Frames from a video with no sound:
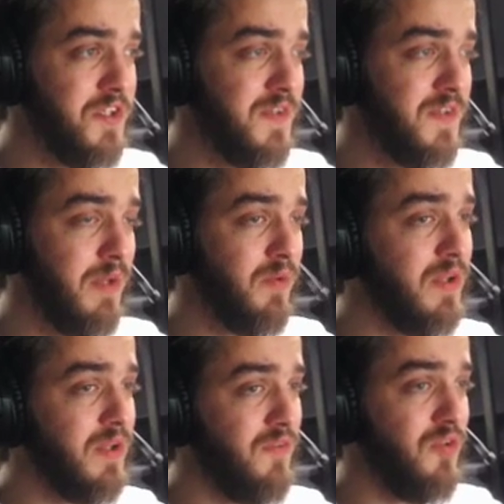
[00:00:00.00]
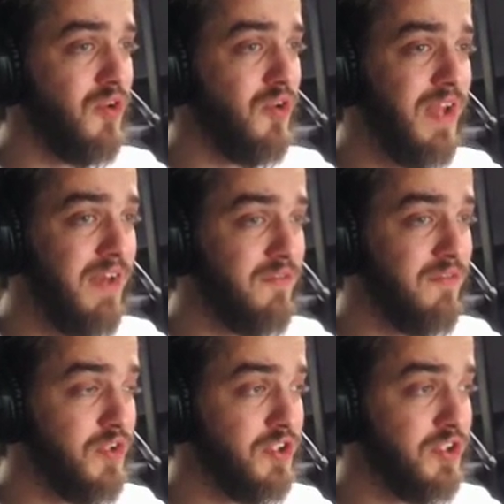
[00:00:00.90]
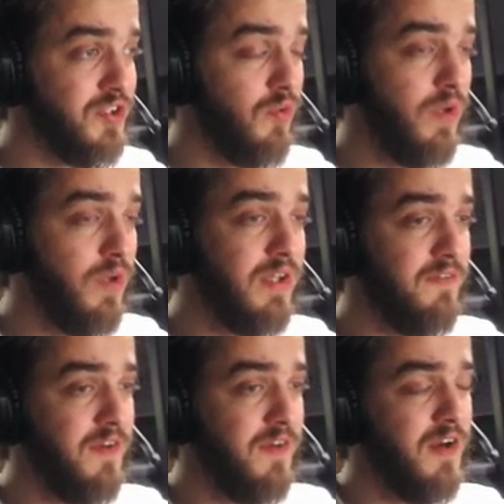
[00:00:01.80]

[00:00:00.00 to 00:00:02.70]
but what if you don't have creatures, or what if